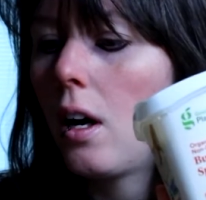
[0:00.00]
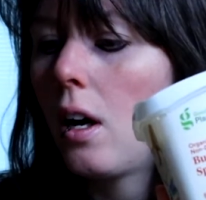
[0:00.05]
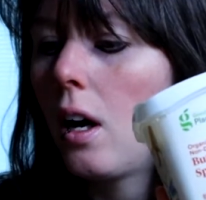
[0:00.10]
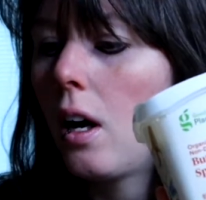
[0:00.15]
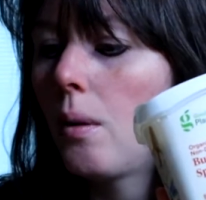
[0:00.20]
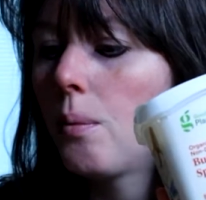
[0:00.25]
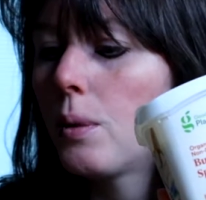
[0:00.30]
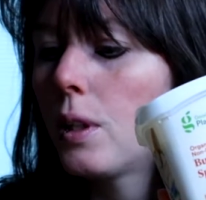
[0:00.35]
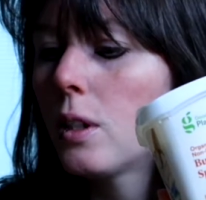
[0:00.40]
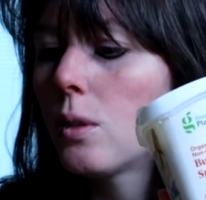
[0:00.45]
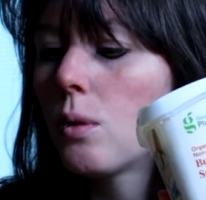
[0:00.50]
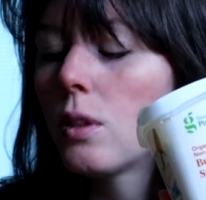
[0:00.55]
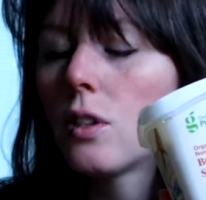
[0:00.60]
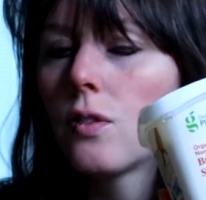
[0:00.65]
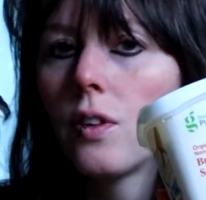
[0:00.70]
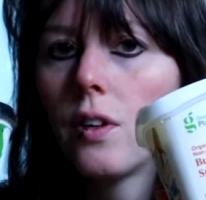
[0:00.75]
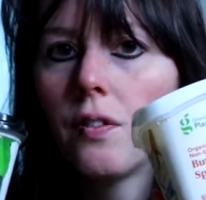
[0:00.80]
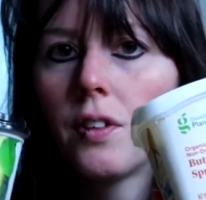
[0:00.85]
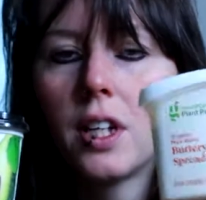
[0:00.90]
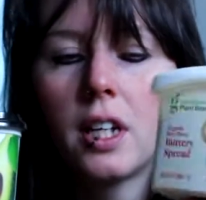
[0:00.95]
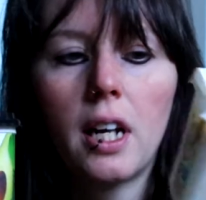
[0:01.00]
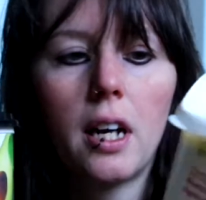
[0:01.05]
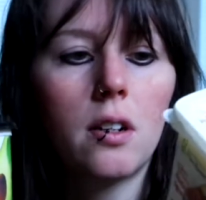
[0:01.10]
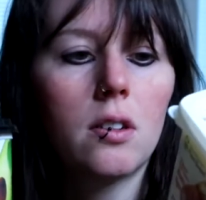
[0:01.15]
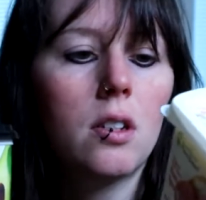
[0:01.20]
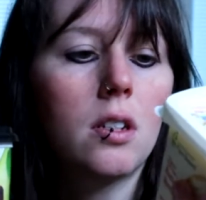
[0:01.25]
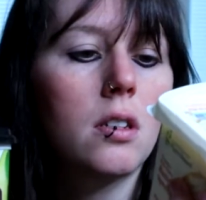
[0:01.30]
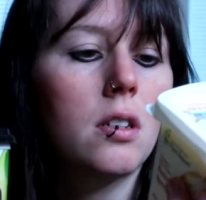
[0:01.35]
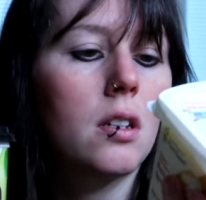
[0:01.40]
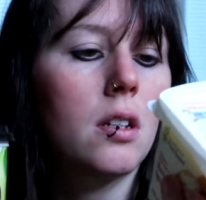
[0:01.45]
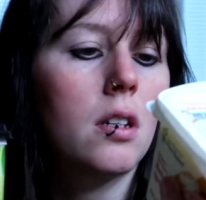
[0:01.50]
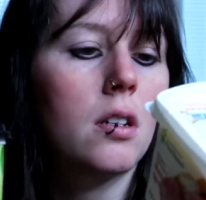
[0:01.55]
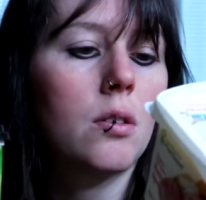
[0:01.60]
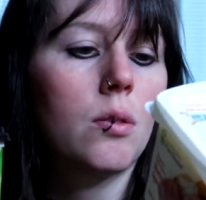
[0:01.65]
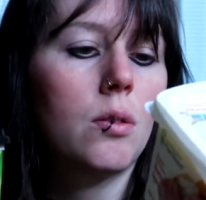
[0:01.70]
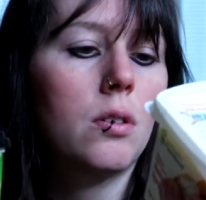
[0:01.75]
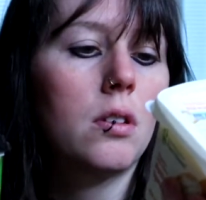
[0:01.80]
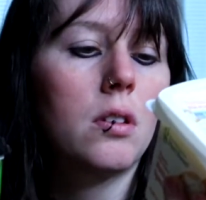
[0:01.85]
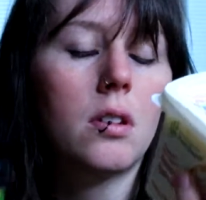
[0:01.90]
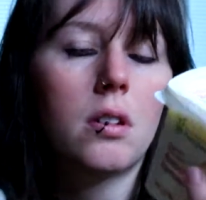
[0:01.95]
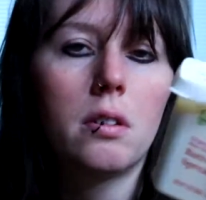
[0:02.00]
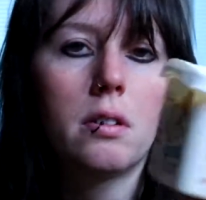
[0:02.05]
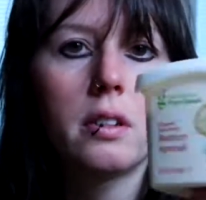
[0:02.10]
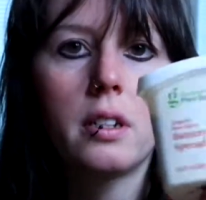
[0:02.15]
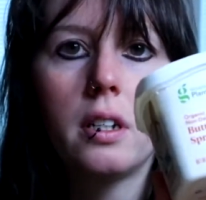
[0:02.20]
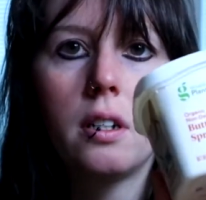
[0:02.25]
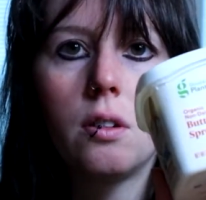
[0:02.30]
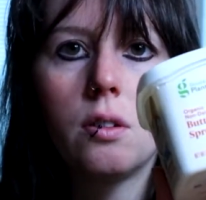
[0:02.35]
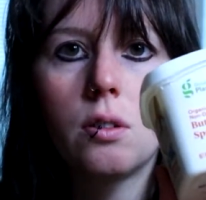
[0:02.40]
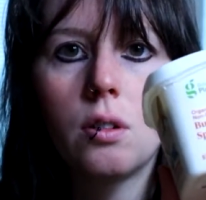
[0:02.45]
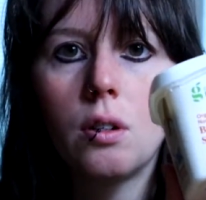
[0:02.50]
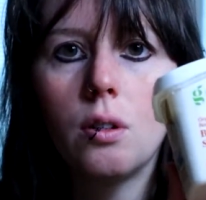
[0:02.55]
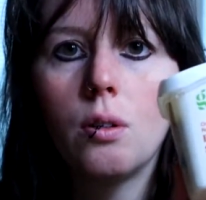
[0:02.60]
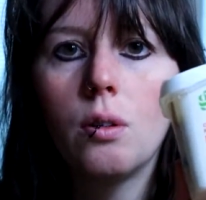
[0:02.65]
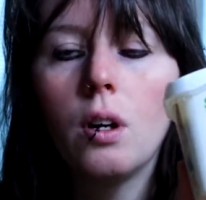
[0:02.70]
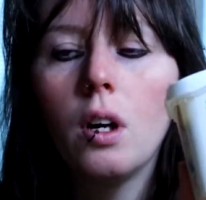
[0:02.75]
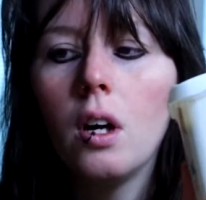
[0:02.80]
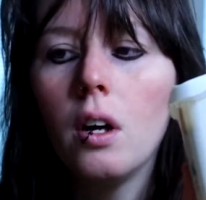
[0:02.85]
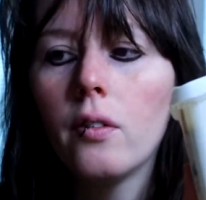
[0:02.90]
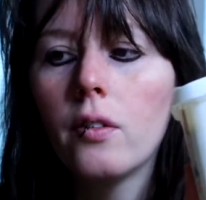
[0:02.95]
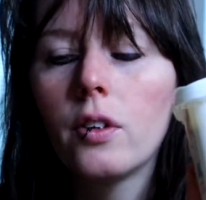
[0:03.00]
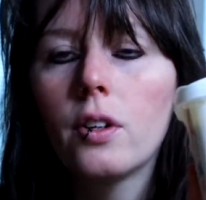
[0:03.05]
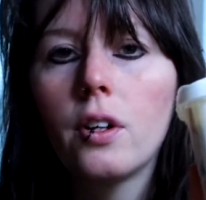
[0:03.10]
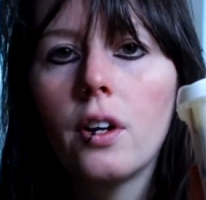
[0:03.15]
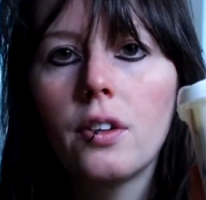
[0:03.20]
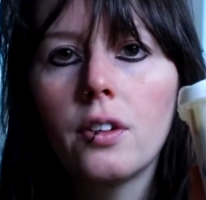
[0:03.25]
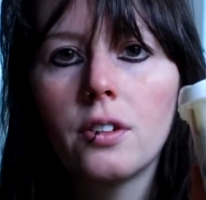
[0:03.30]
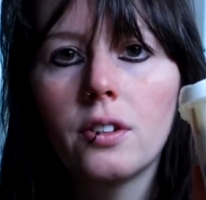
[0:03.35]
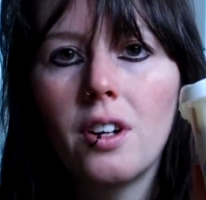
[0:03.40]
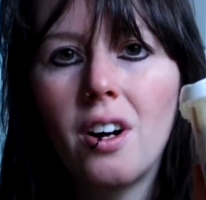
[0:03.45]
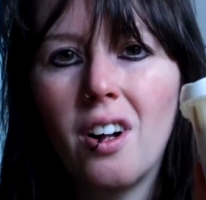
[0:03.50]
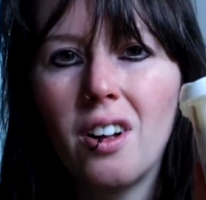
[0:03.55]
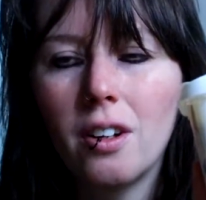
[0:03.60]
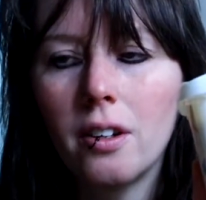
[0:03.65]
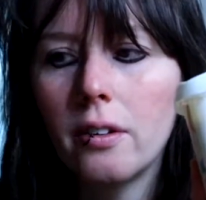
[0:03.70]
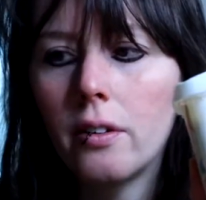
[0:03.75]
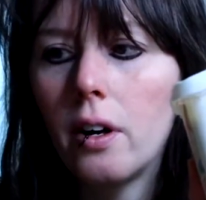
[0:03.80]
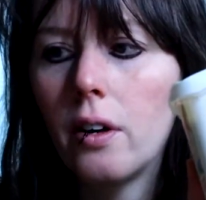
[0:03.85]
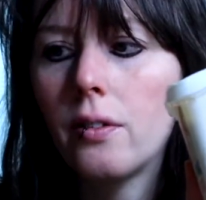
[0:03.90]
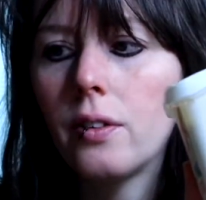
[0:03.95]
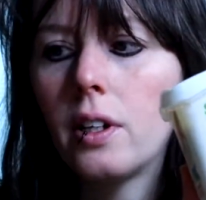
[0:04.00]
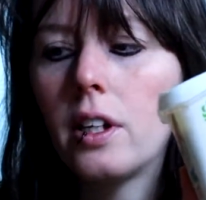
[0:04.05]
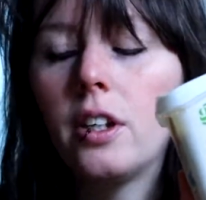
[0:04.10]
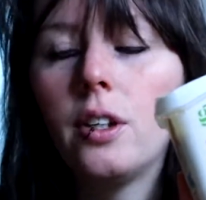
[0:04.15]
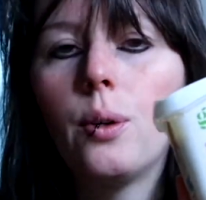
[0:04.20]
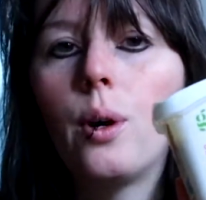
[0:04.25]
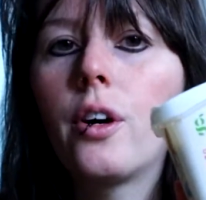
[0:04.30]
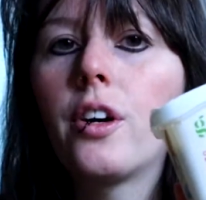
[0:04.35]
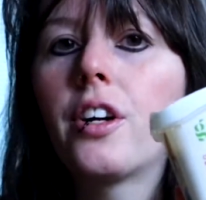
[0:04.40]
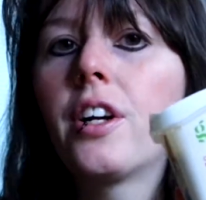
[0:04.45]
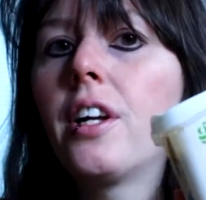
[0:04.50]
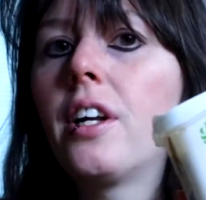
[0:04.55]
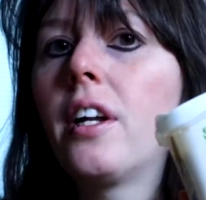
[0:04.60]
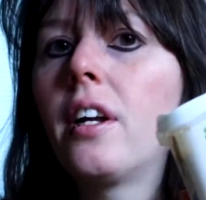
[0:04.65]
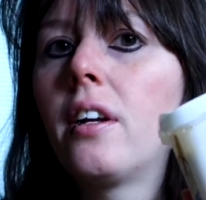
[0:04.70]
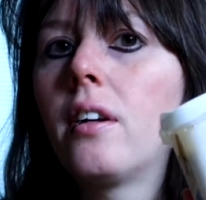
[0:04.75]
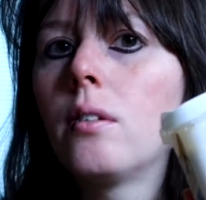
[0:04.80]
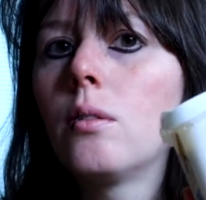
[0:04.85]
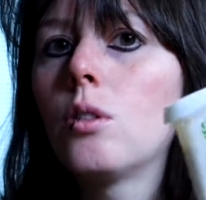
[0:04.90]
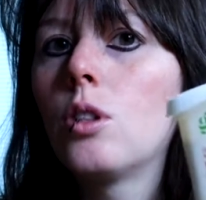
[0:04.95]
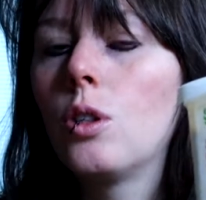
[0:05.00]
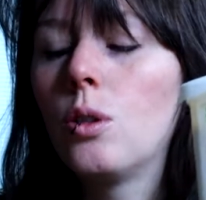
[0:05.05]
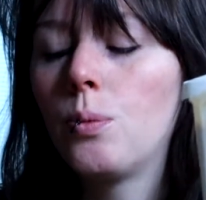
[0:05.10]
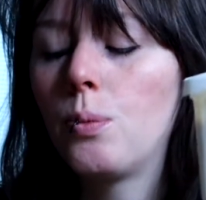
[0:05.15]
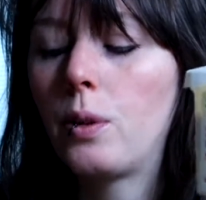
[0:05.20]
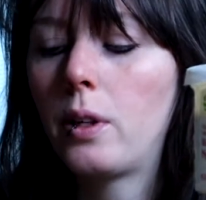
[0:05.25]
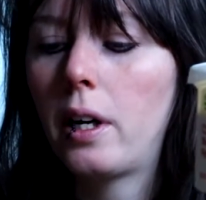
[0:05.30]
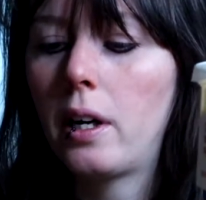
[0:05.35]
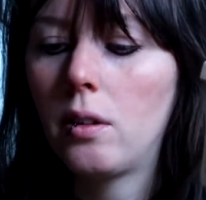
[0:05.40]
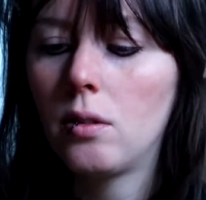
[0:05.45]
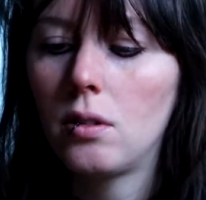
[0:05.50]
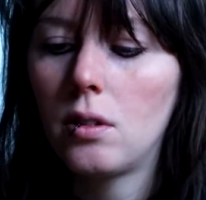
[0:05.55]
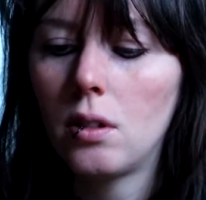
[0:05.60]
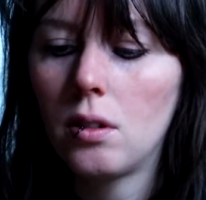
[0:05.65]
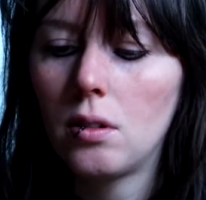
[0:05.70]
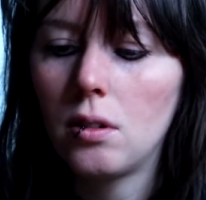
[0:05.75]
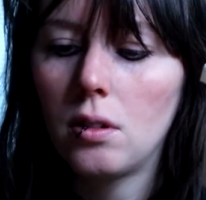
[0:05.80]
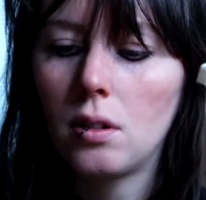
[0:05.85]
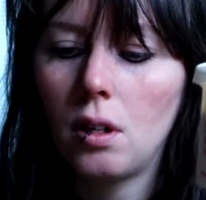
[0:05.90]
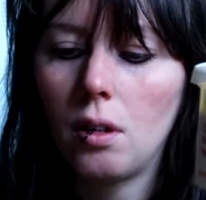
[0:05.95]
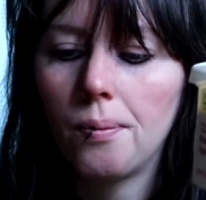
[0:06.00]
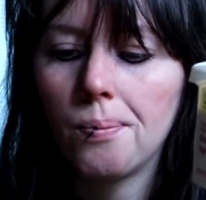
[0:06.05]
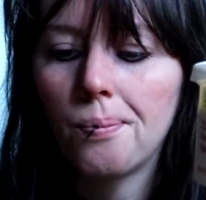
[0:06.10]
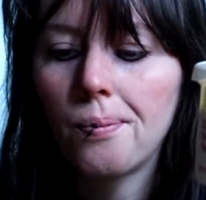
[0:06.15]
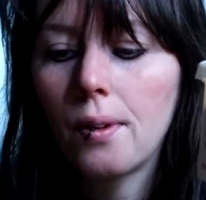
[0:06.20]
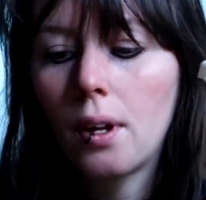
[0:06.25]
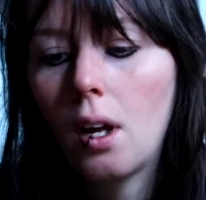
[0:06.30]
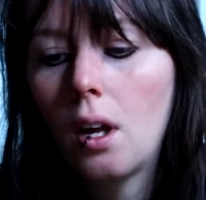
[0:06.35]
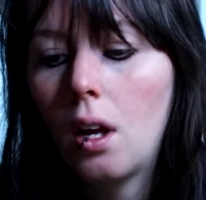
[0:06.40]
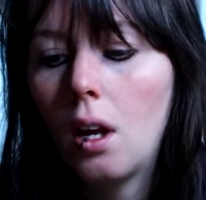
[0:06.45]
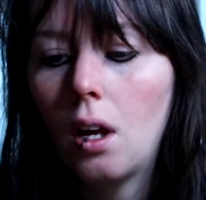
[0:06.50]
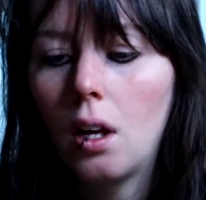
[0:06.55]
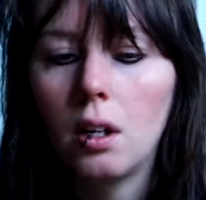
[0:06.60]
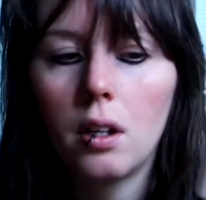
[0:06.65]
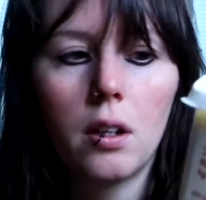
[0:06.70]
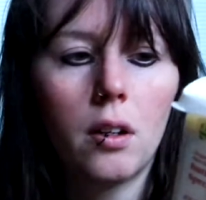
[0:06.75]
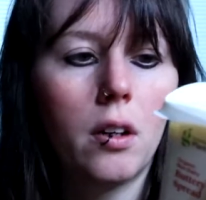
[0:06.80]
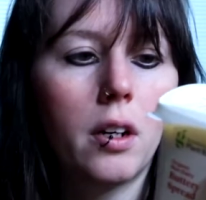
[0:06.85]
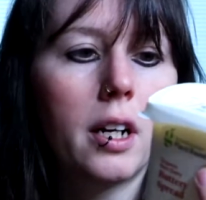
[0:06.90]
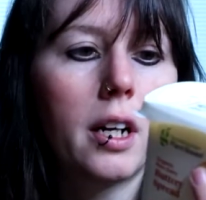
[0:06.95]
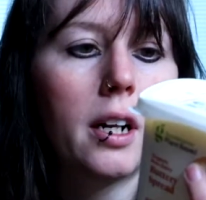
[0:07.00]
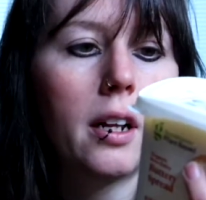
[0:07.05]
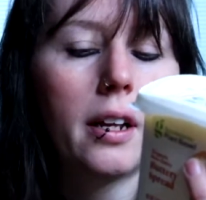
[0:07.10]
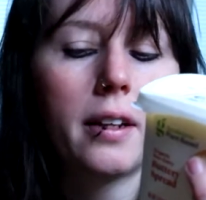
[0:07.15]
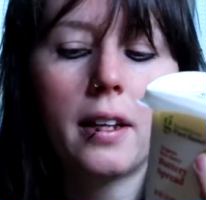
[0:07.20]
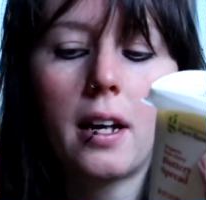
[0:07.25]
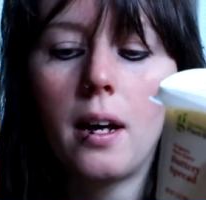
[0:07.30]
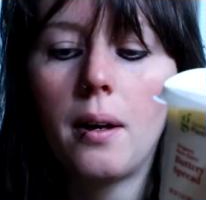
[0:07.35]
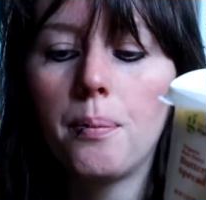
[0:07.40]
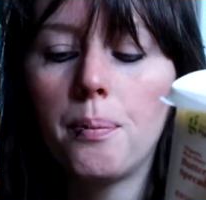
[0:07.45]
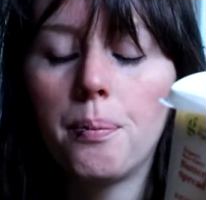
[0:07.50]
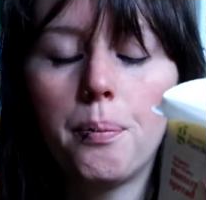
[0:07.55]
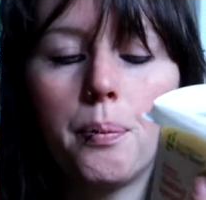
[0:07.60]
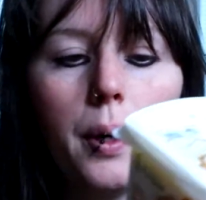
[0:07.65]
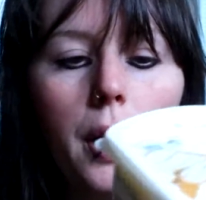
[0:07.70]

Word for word: Um, this one's 15 ounces and this one's 13, so for another dollar roughly, you are getting two more ounces, so look at it like that.